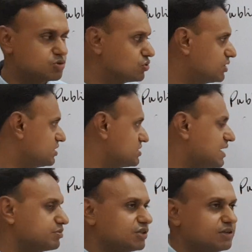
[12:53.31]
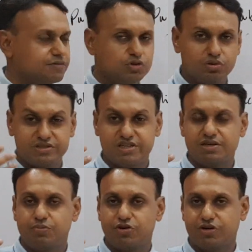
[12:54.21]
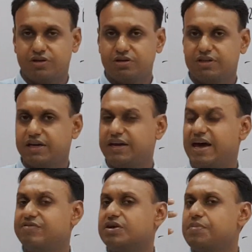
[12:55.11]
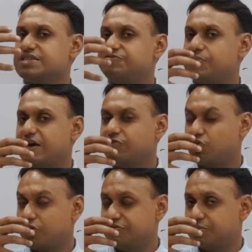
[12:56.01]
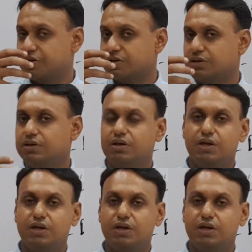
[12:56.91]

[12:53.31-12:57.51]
So in deception, if you see the burger, they're having a massive bite of the burger.